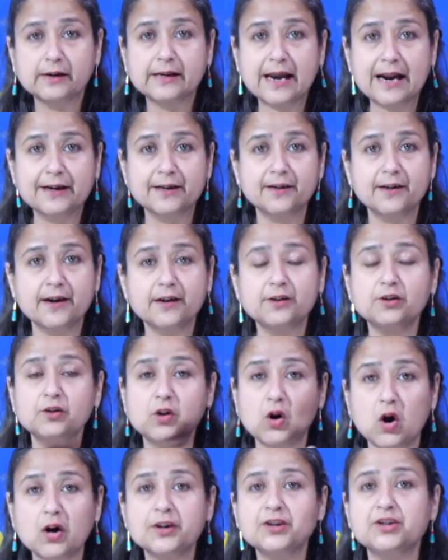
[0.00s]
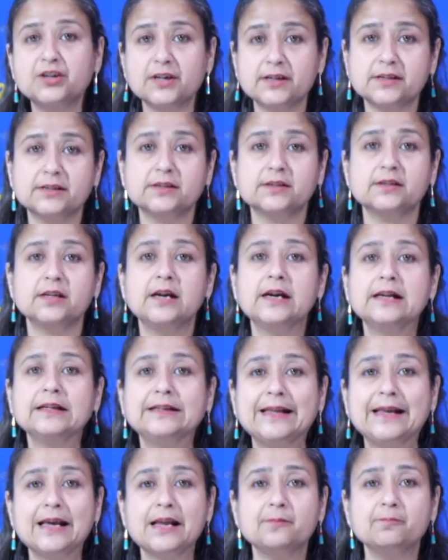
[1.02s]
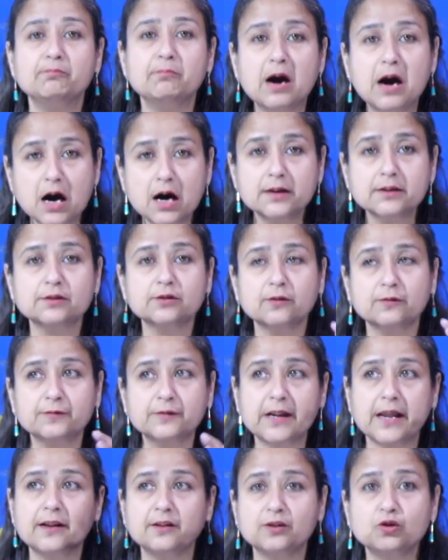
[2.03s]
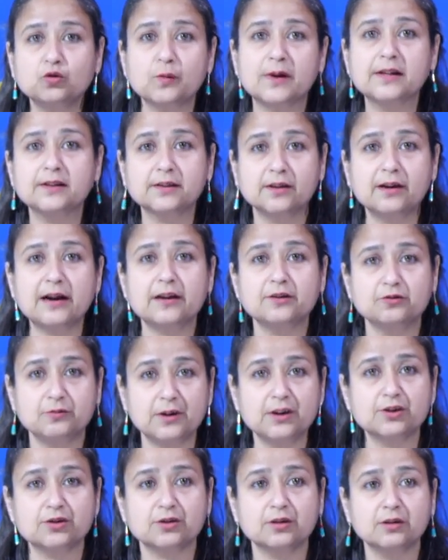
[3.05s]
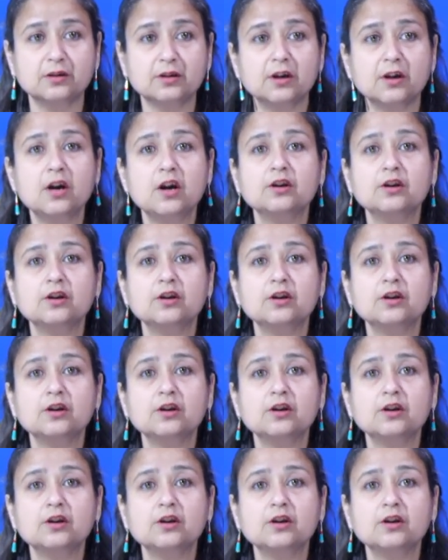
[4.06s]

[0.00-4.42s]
candidate, not just their marks of 10th, 12th graduation,